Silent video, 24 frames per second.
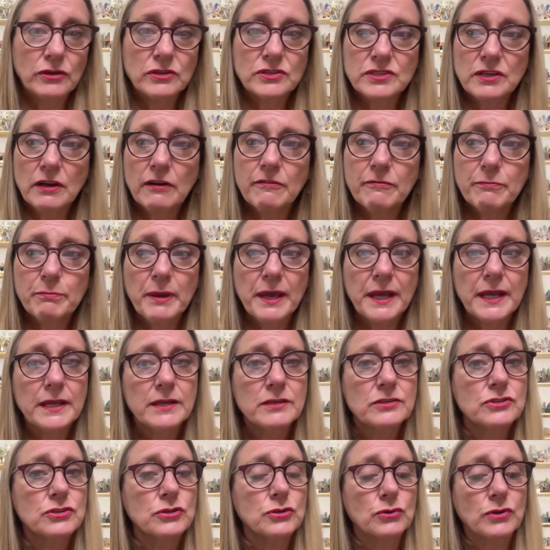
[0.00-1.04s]

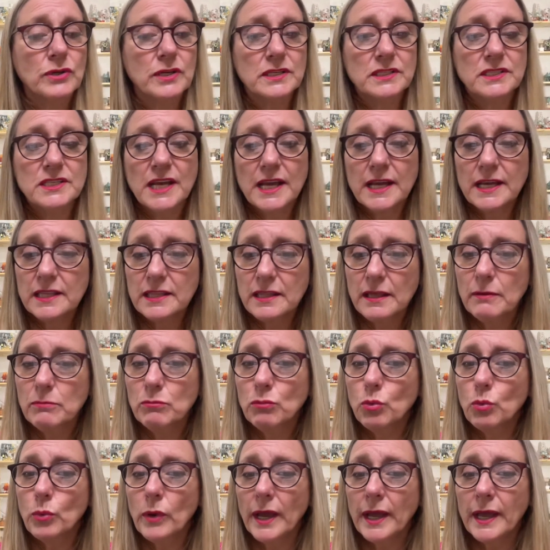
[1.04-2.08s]
self-paced, so you can take
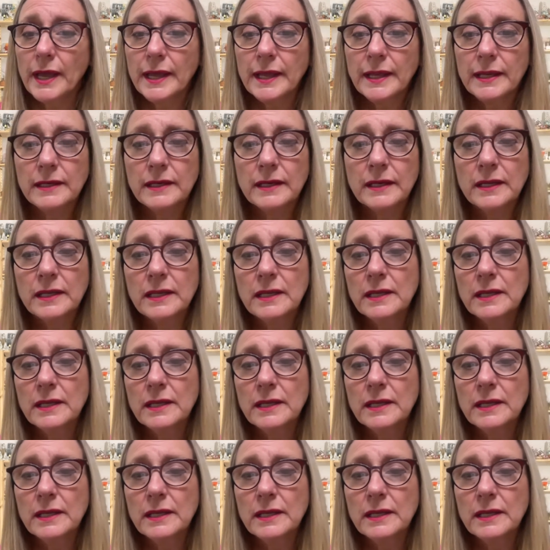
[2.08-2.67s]
them when